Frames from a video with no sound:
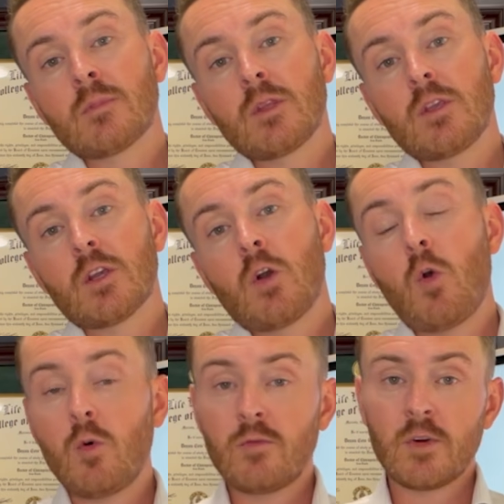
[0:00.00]
You're going to
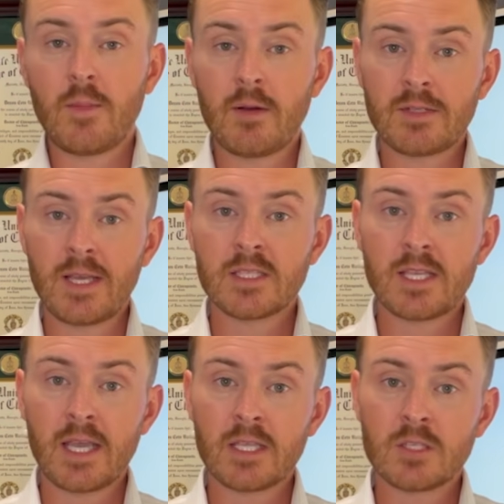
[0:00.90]
hold for about 10
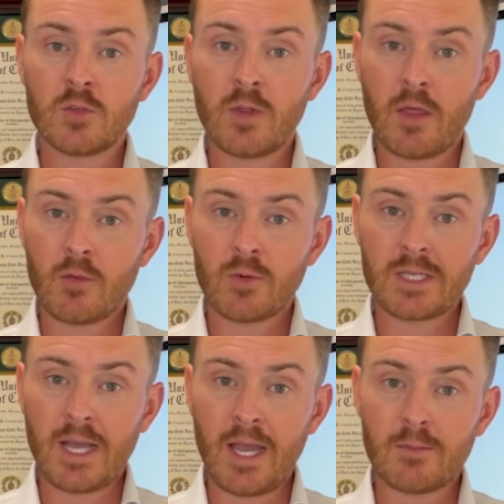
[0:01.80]
seconds and do that 3
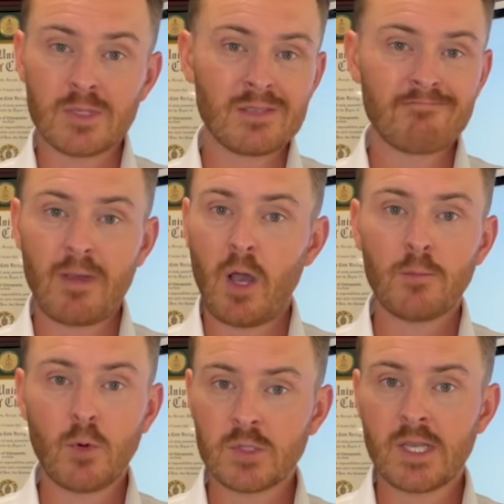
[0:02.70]
times on
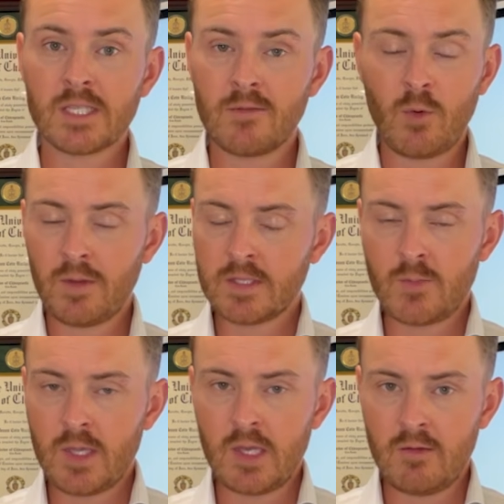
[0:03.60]
both sides if you want. Let's
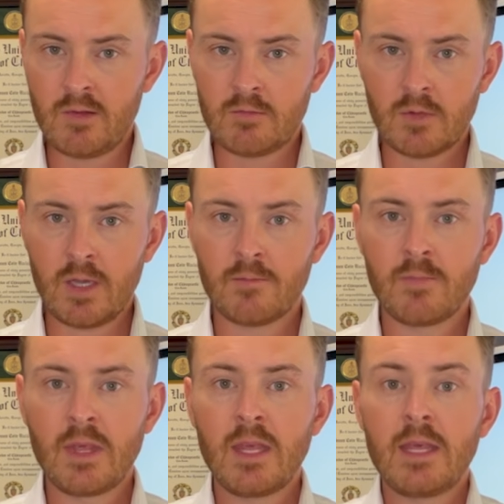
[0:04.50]
make it even, okay?
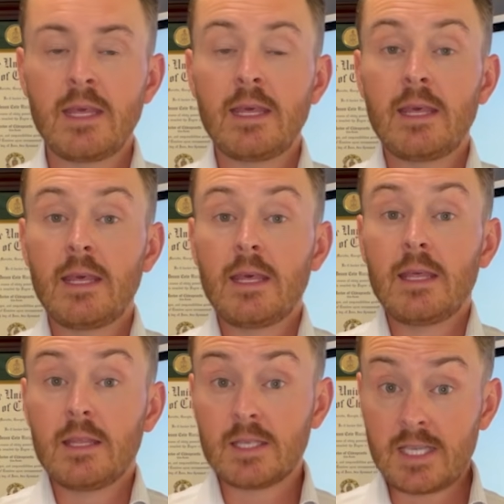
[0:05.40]

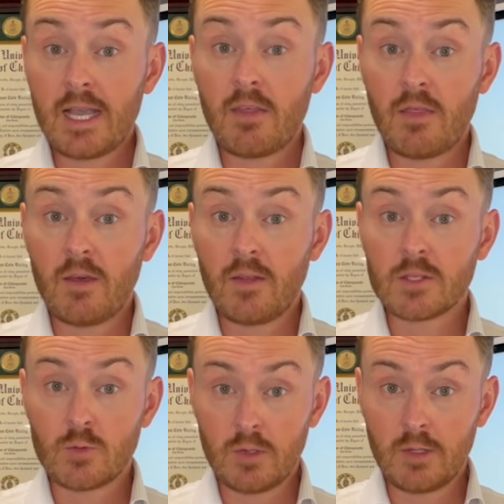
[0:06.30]
The second thing
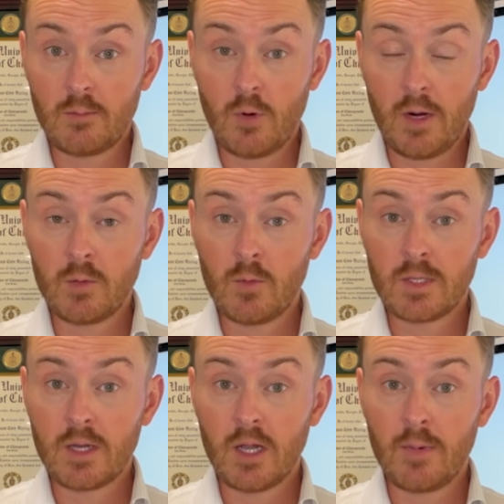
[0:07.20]
that's really important when we
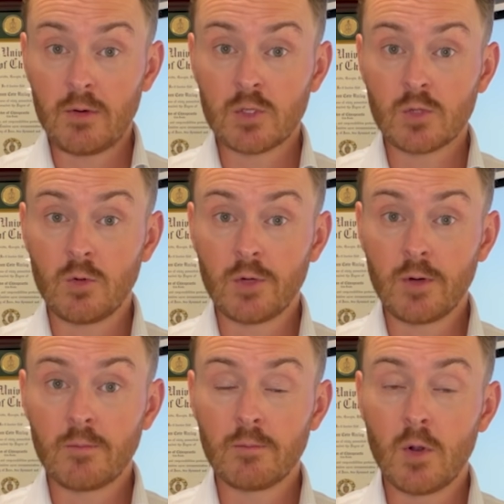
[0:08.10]
talk about
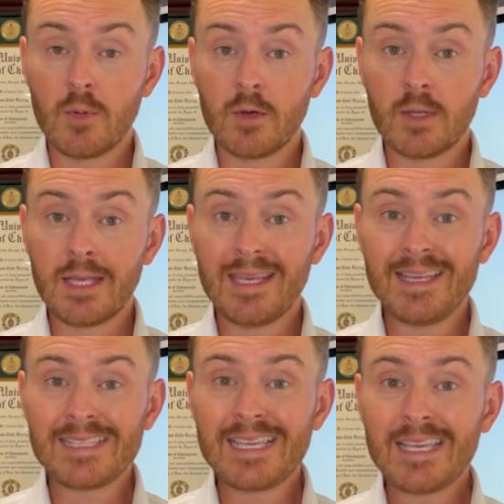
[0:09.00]
shoulder mobility
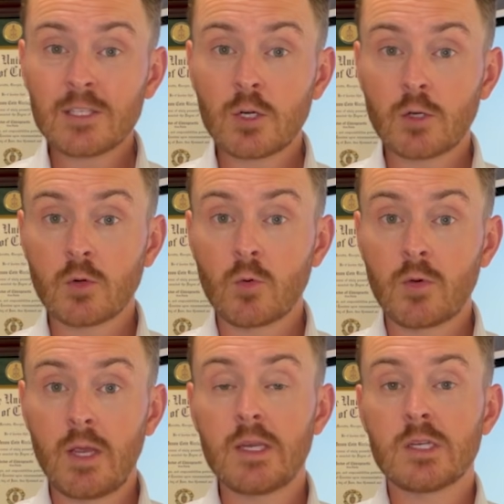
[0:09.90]
is internal
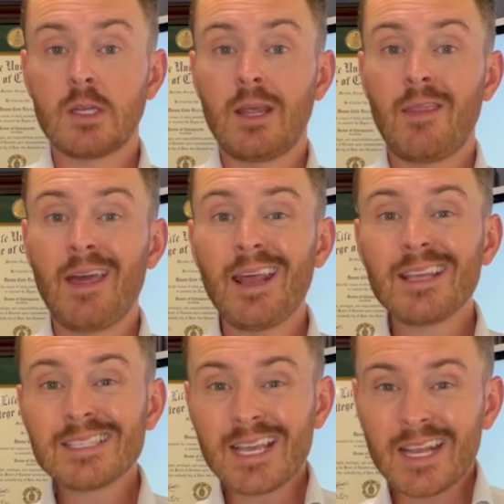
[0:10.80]
rotation, and that
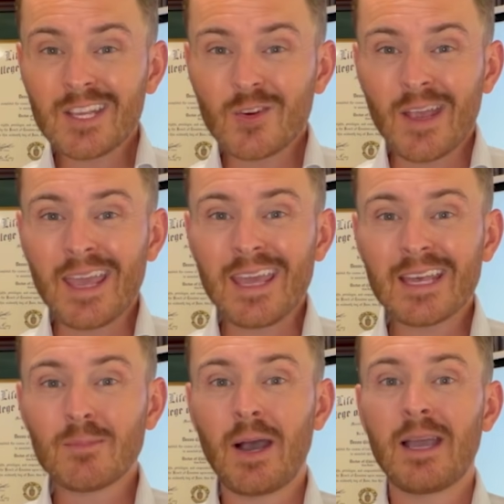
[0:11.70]
is getting your
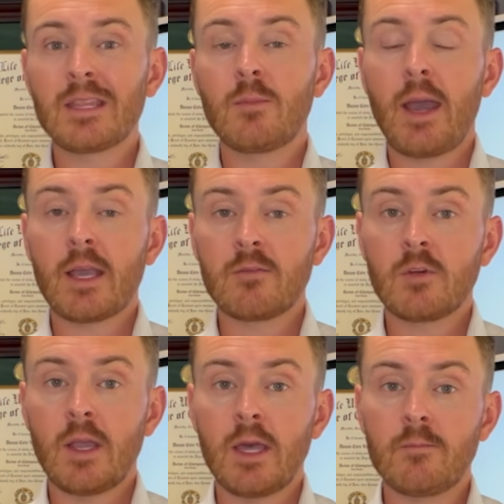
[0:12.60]
hand behind the back of
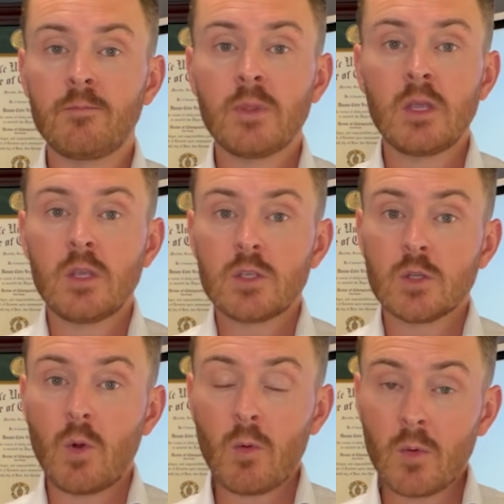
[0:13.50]
your head.
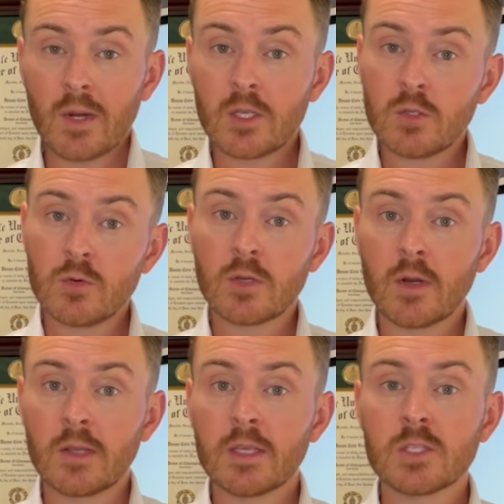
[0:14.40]
So what we want to do
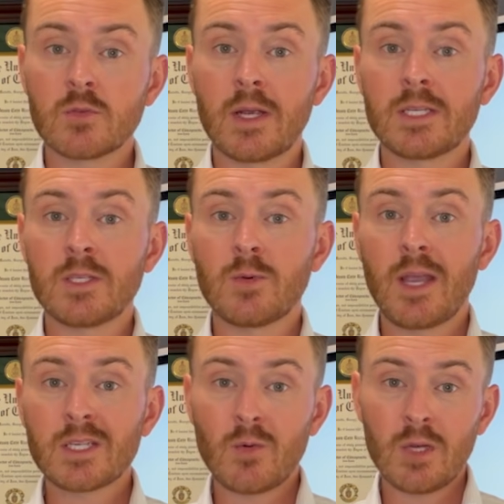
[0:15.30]
during this stretch is we
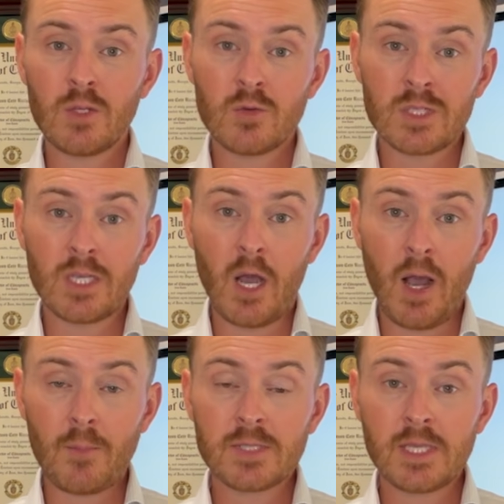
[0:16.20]
actually want to use the
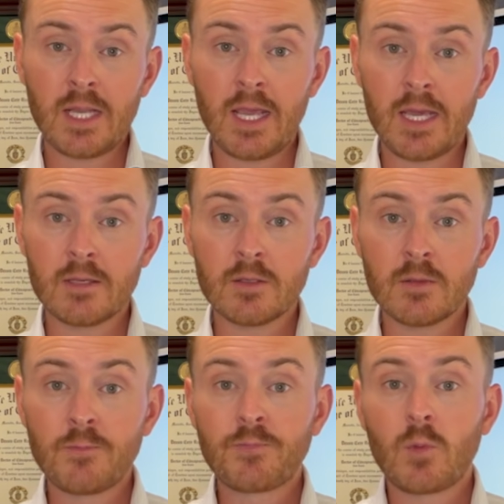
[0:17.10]
opposite hand.
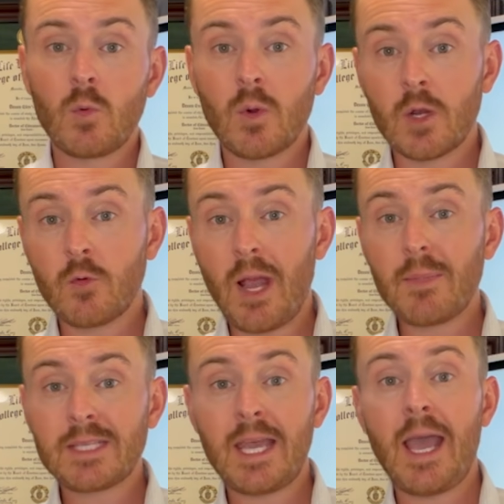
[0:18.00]
We want to grab
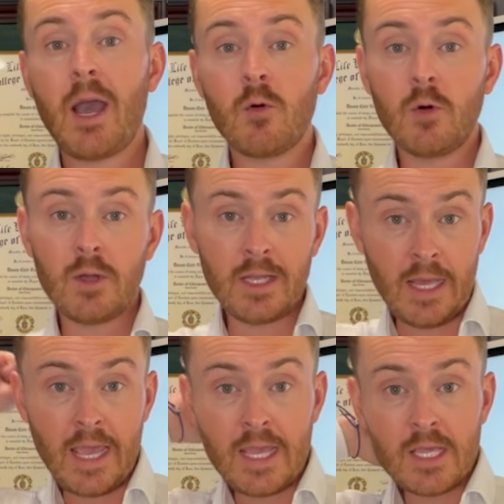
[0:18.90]
a towel and
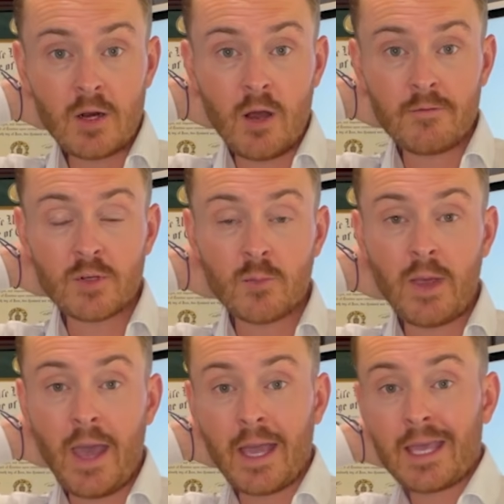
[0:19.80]
hang it off your
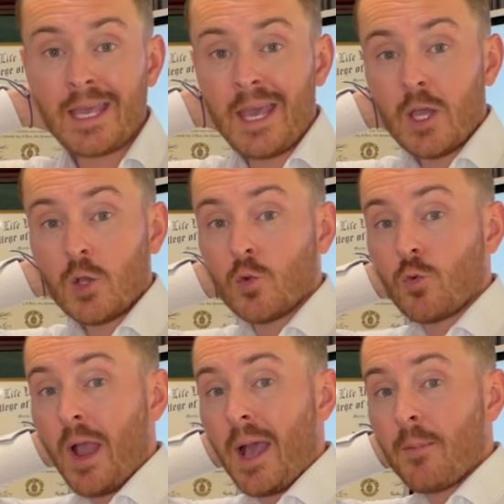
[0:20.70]
back,
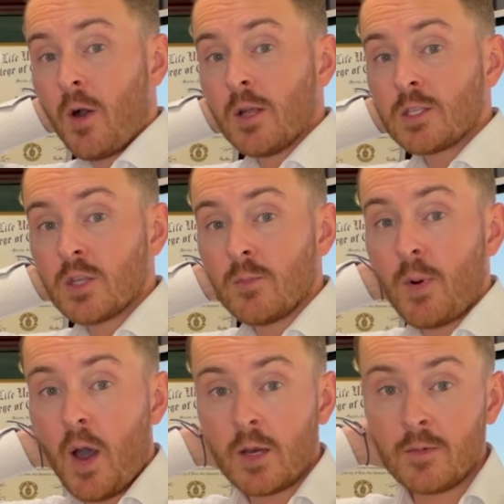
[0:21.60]
grab onto the
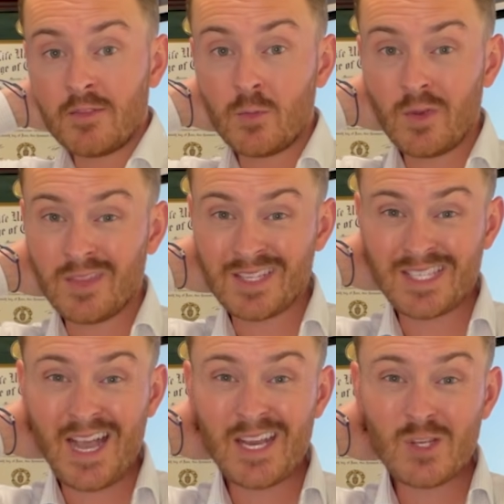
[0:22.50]
bottom of it with the
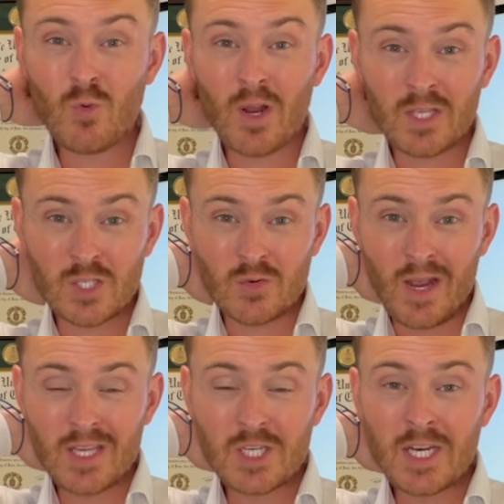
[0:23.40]
side you want to
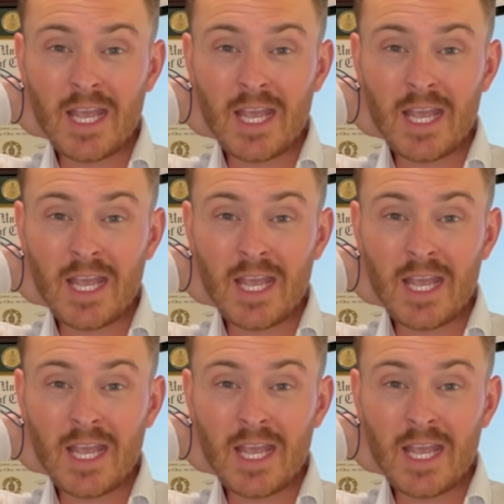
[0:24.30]
stretch,